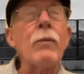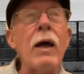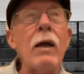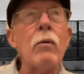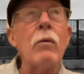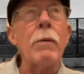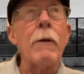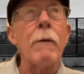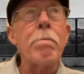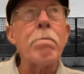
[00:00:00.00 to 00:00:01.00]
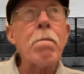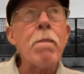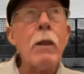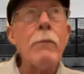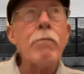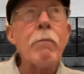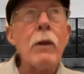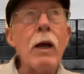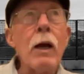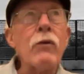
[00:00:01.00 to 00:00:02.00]
How do you want to put it?
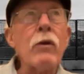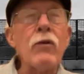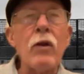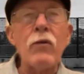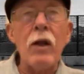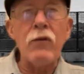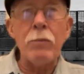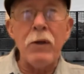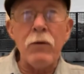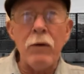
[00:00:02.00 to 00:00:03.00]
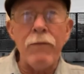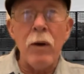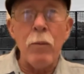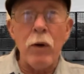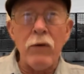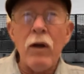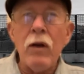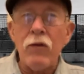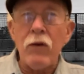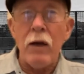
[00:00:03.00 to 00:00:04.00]
I was going to say it's not special to farm workers. It
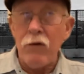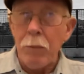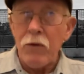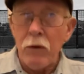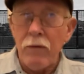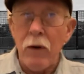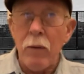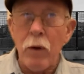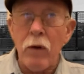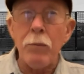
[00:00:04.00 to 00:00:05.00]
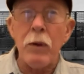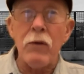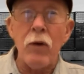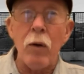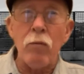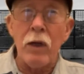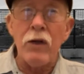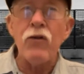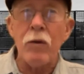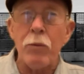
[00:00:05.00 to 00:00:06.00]
is kind of special to farm workers because our
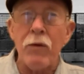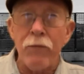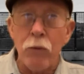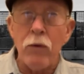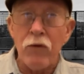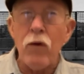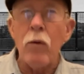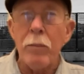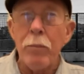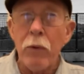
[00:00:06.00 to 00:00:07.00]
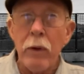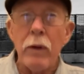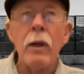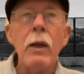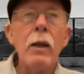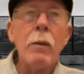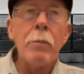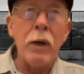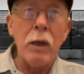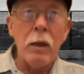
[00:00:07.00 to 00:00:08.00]
relationship to food is so important.
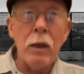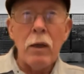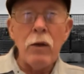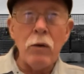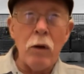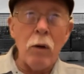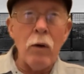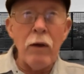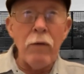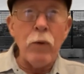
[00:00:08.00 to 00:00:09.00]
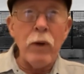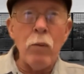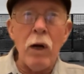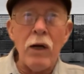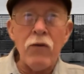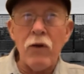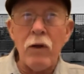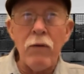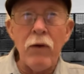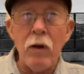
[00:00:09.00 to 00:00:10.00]
But you know, if we watch
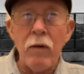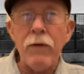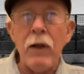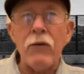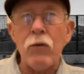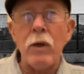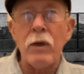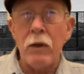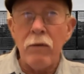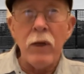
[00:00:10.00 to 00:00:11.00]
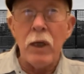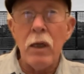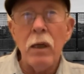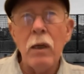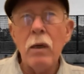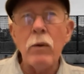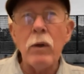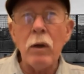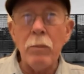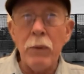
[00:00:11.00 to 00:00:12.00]
TV on a flat screen TV, we
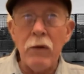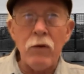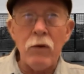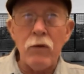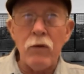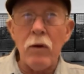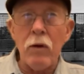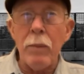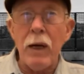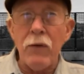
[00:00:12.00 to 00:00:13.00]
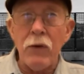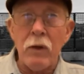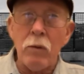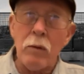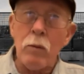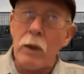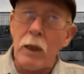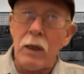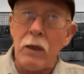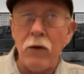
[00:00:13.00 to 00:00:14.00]
ought to be as concerned about the
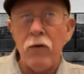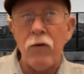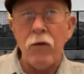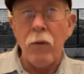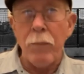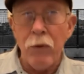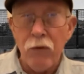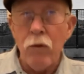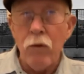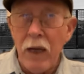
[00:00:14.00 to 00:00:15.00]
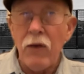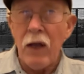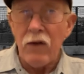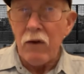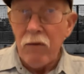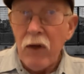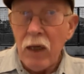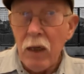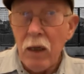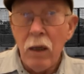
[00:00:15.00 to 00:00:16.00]
working conditions of the person who made that
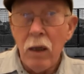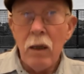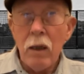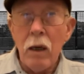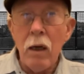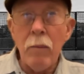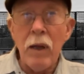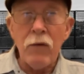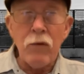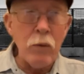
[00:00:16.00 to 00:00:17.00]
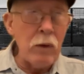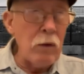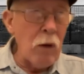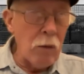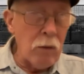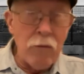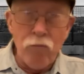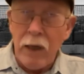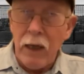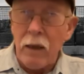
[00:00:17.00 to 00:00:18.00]
TV um, as we, you know,
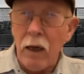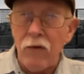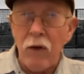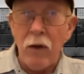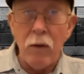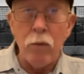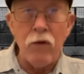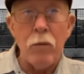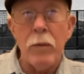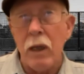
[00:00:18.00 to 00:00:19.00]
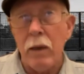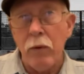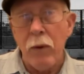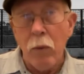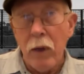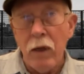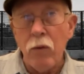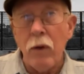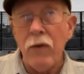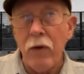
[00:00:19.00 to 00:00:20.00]
and recognize that it was human labor that went
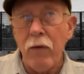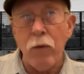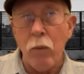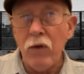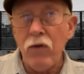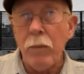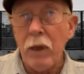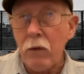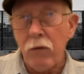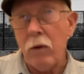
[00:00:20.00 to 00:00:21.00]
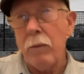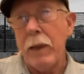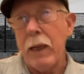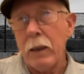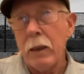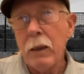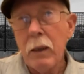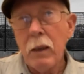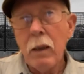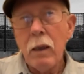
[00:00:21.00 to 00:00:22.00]
into it, and therefore we should be concerned about
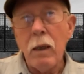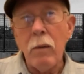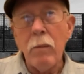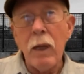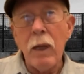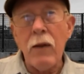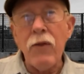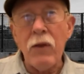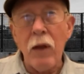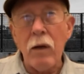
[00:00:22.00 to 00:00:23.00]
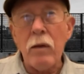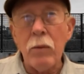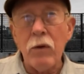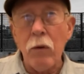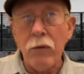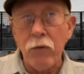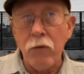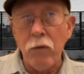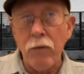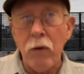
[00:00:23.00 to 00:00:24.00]
it. Um, and I think that argument holds
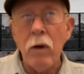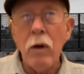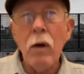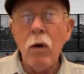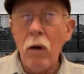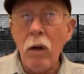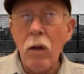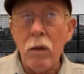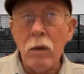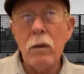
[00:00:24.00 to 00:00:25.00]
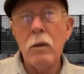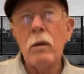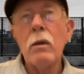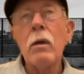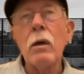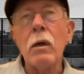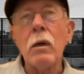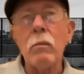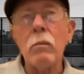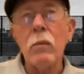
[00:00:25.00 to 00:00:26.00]
true for all
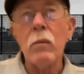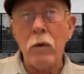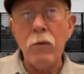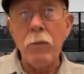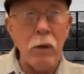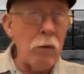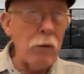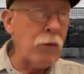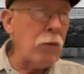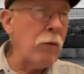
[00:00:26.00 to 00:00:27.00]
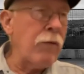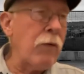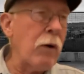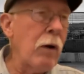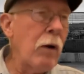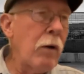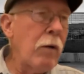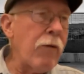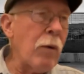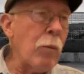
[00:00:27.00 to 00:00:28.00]
um, workers, but it holds true for
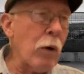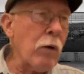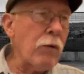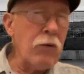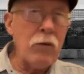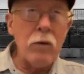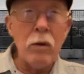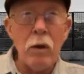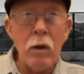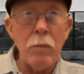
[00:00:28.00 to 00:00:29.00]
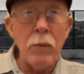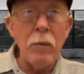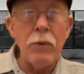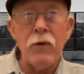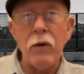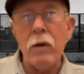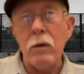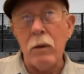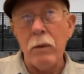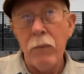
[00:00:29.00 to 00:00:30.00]
farm workers um, in
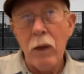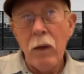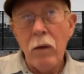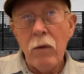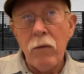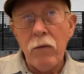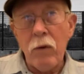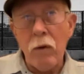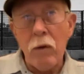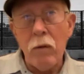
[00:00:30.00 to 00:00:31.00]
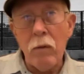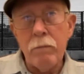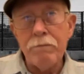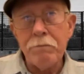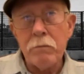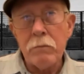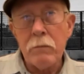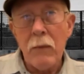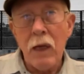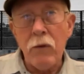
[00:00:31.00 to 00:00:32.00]
particular. So
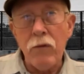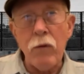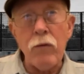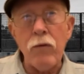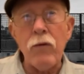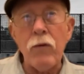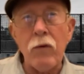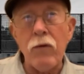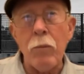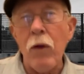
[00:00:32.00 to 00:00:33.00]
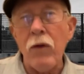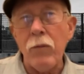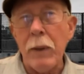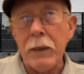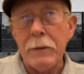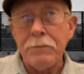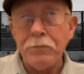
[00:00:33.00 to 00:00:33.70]
I guess those are just, just some thoughts about it.